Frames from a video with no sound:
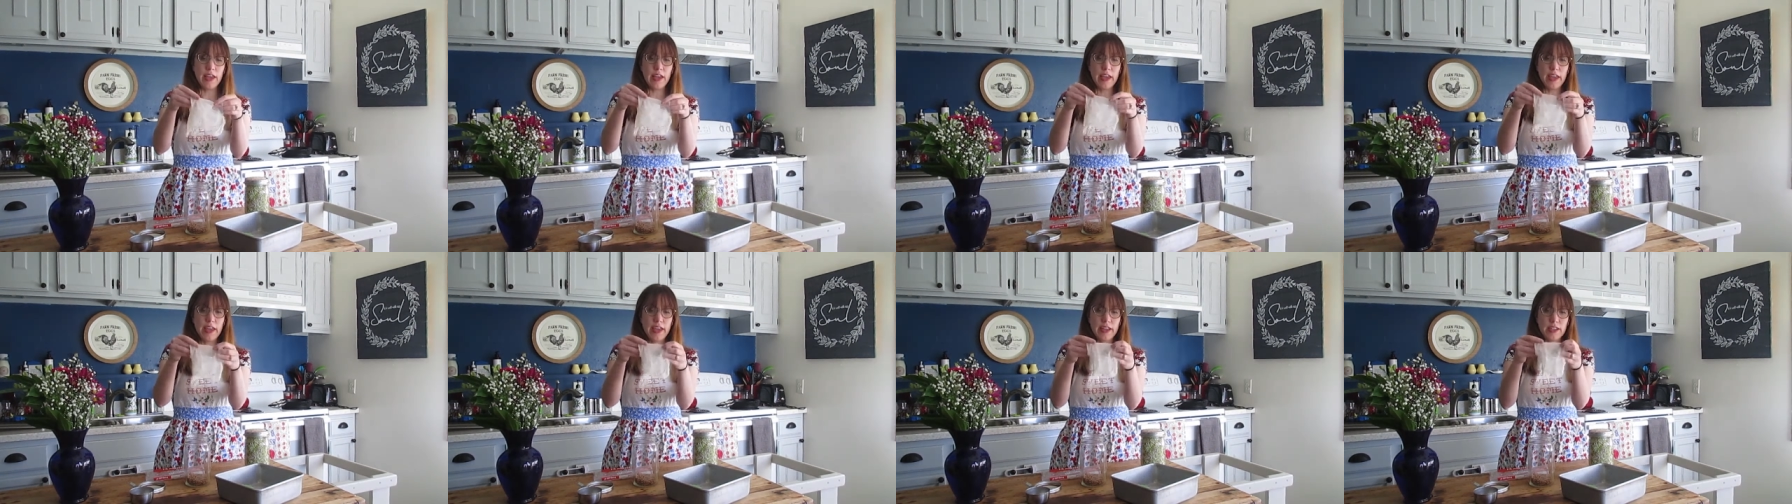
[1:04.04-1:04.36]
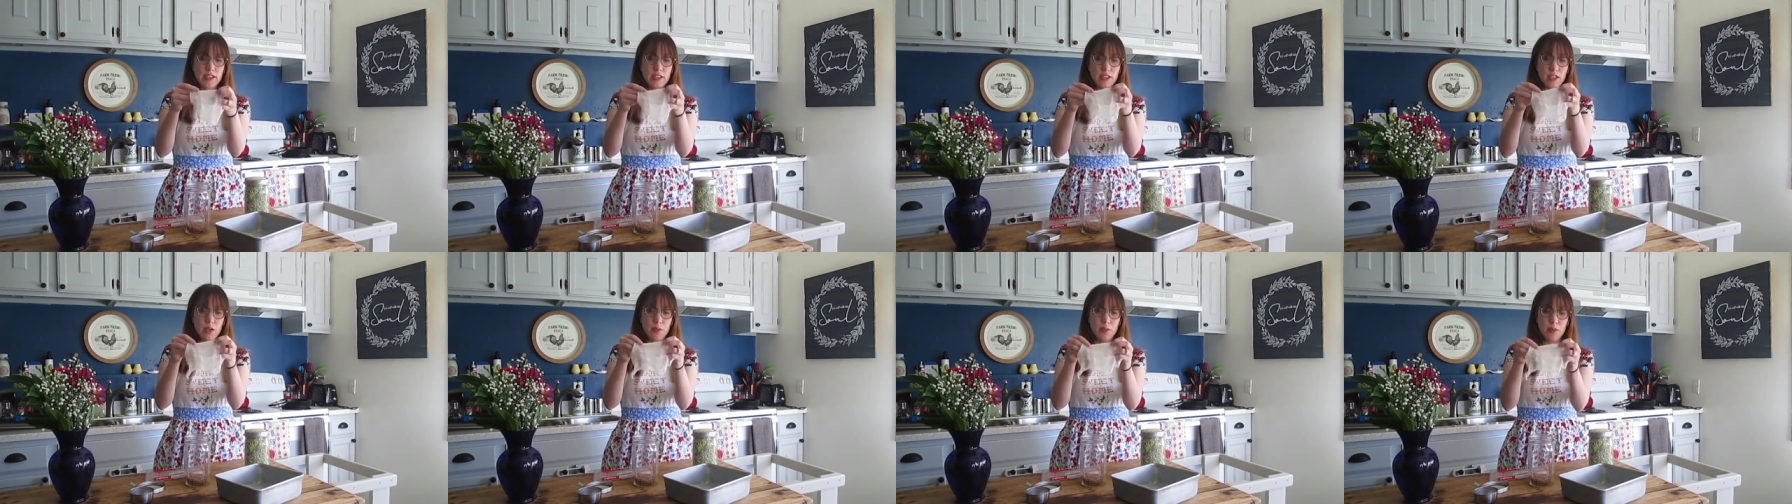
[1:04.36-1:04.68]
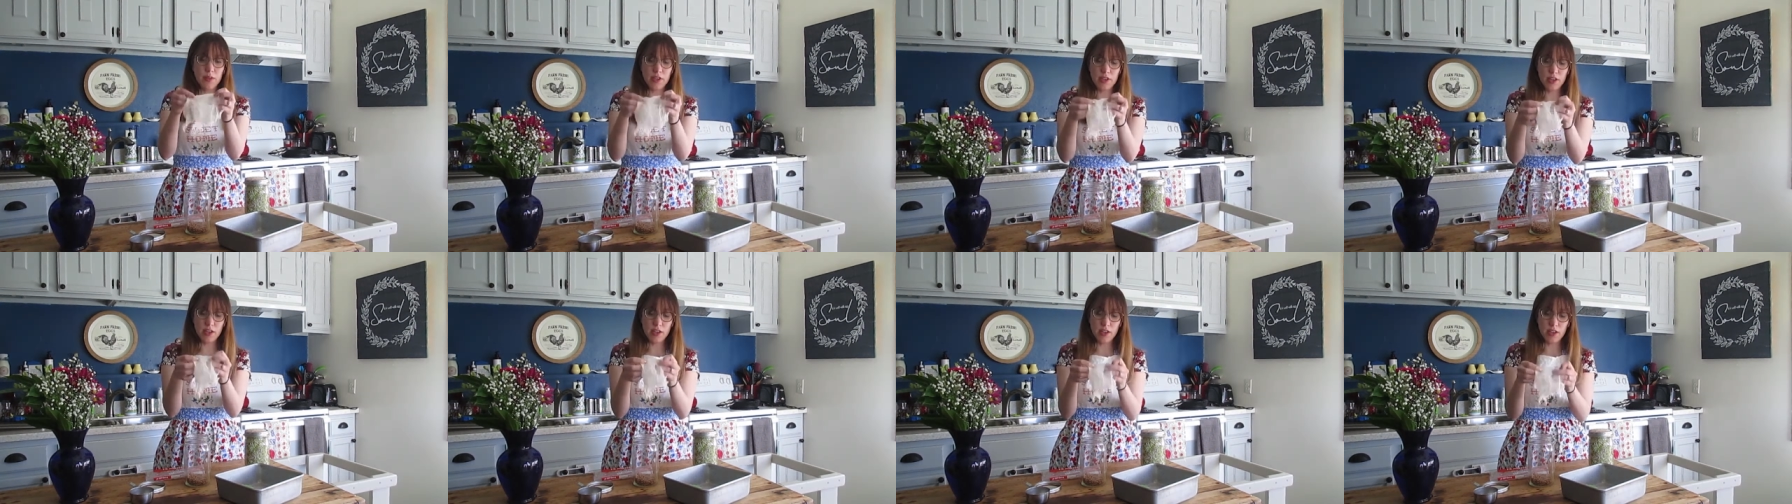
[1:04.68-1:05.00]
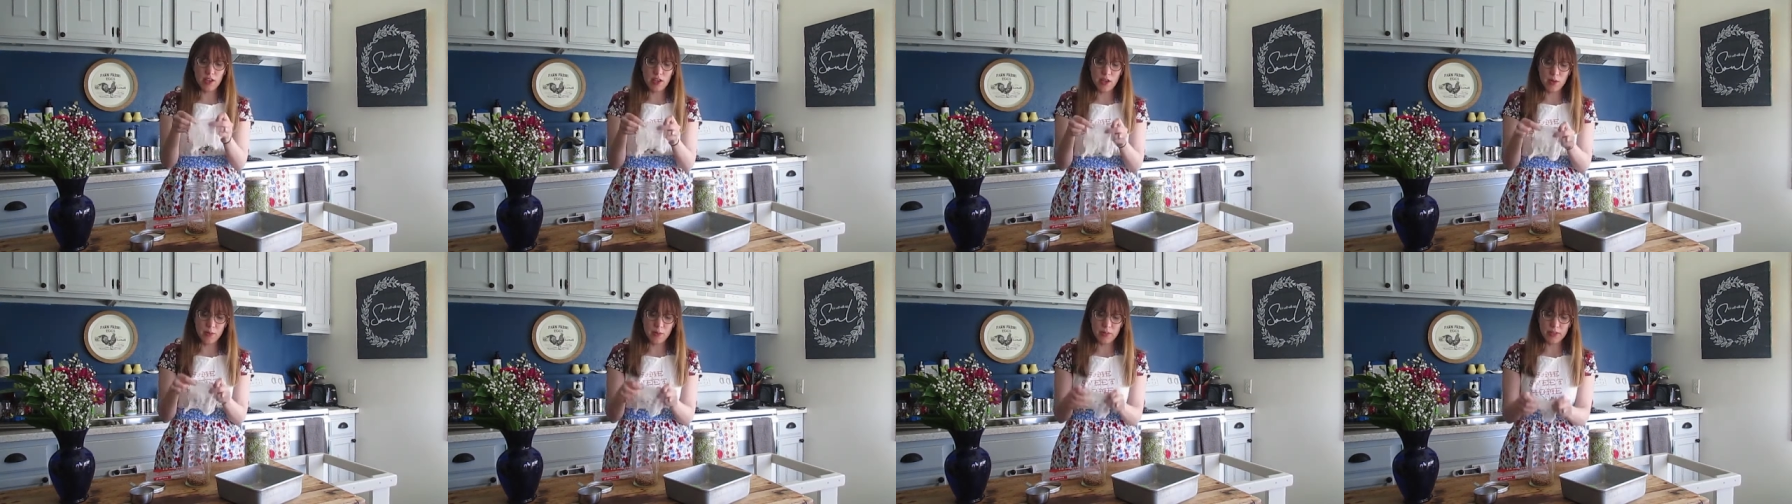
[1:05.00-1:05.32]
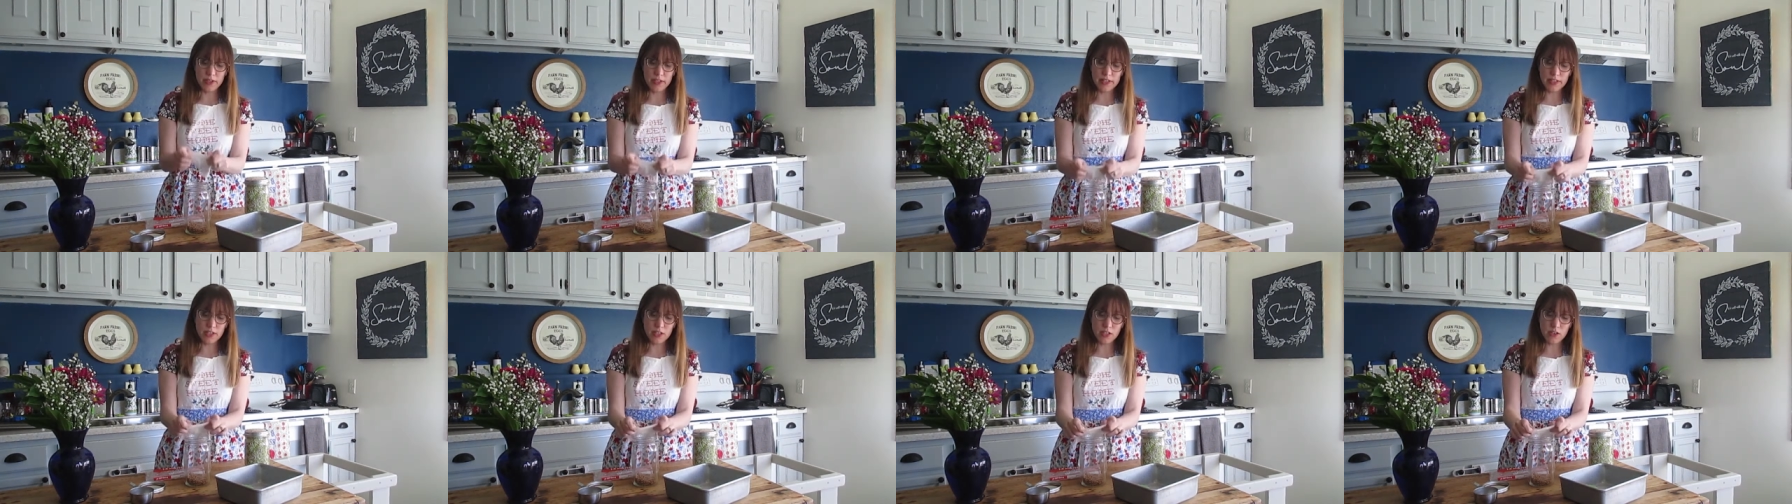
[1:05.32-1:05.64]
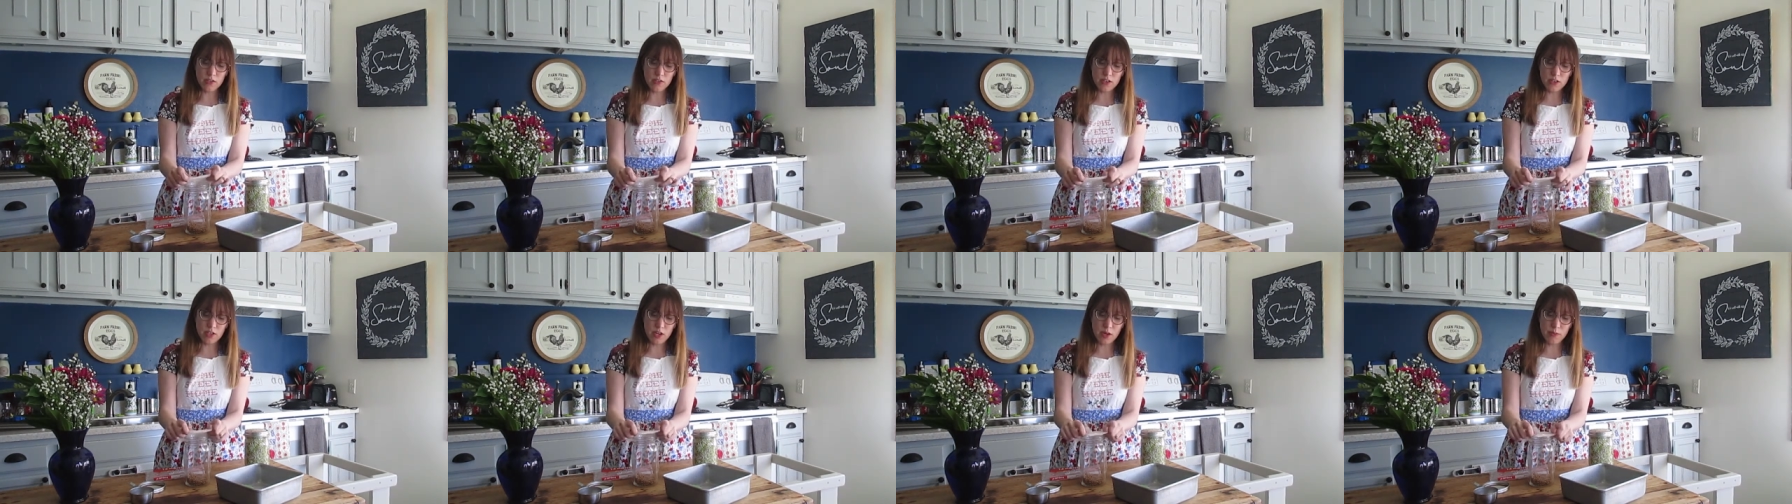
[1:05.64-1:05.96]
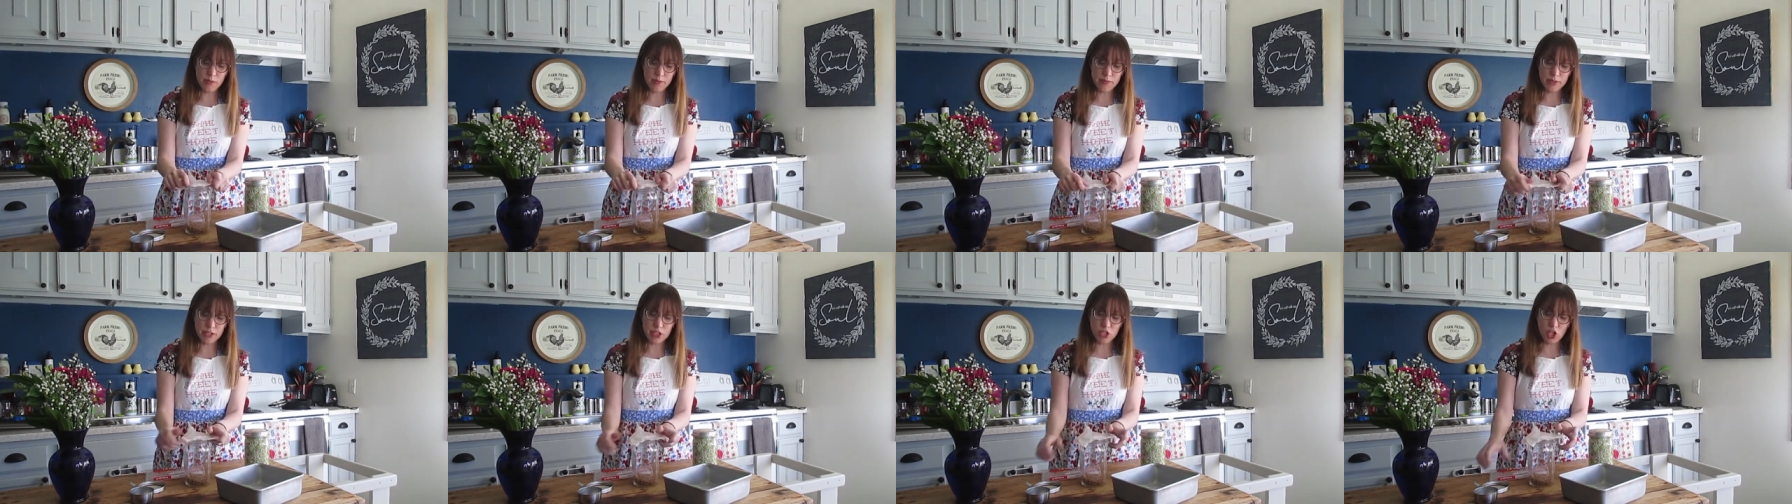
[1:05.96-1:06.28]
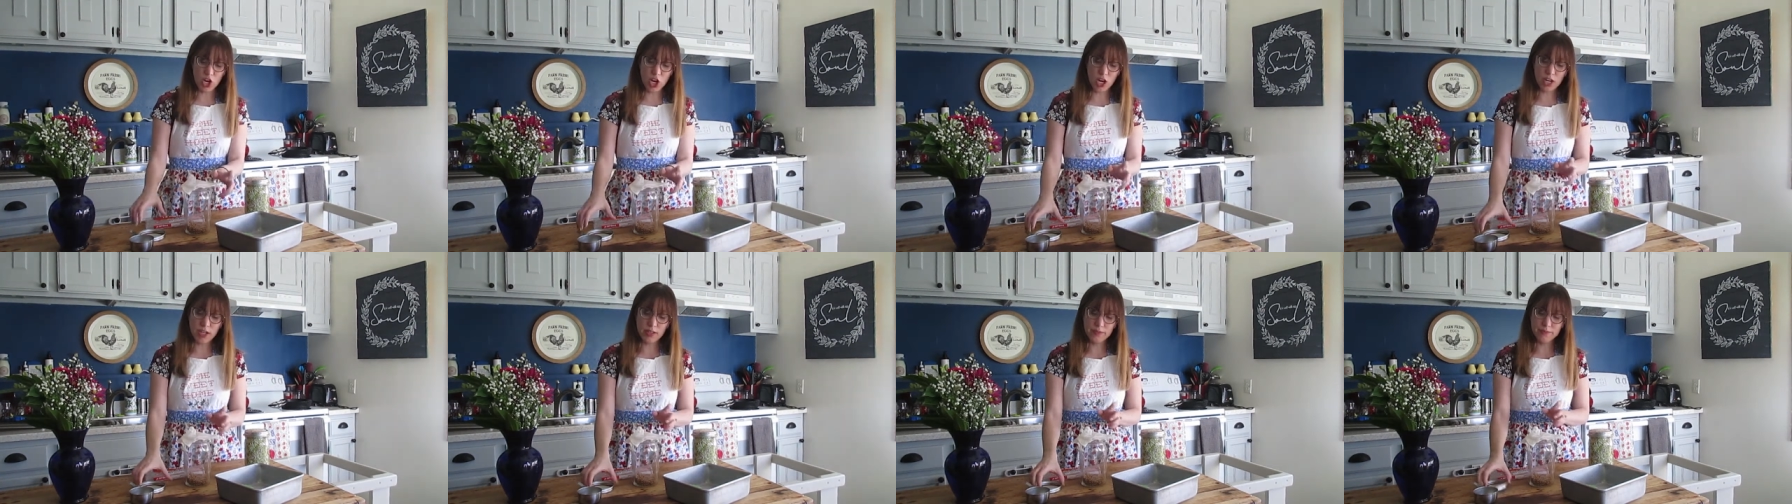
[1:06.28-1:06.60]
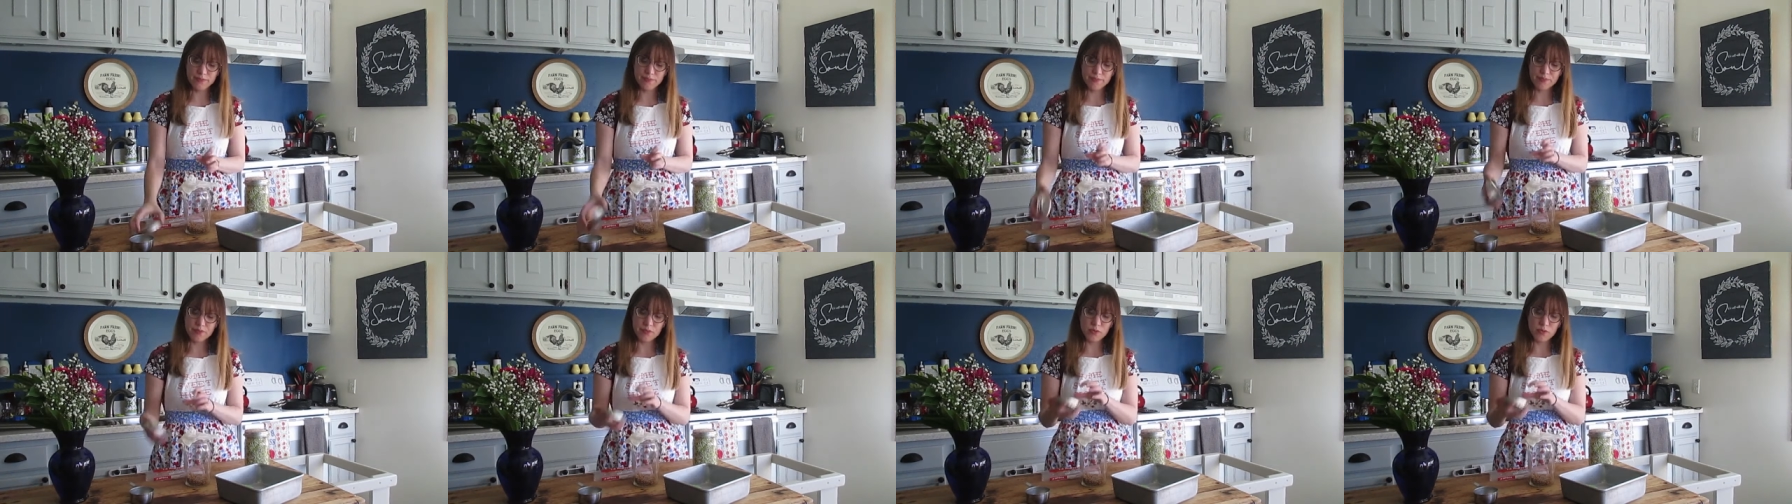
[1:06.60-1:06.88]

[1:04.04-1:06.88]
and double it, place it over the top of my jar,